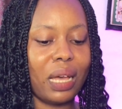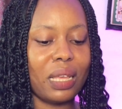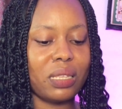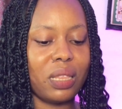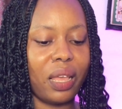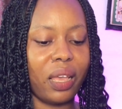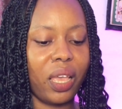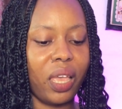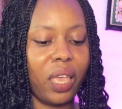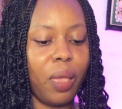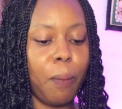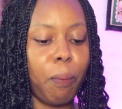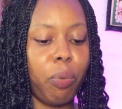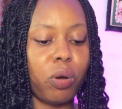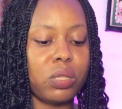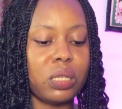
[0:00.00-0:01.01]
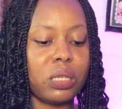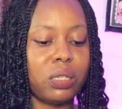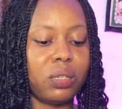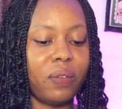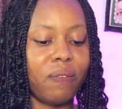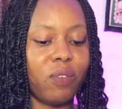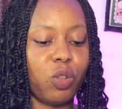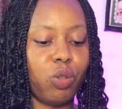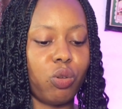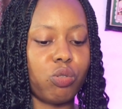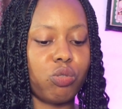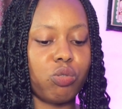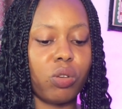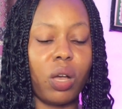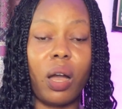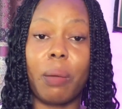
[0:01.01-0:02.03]
That's like importing the video
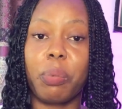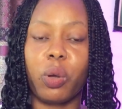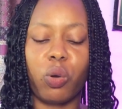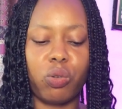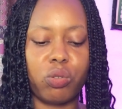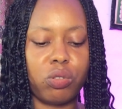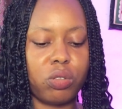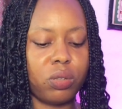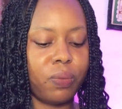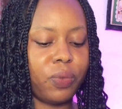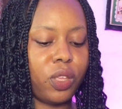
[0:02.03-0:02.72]
to CapCut.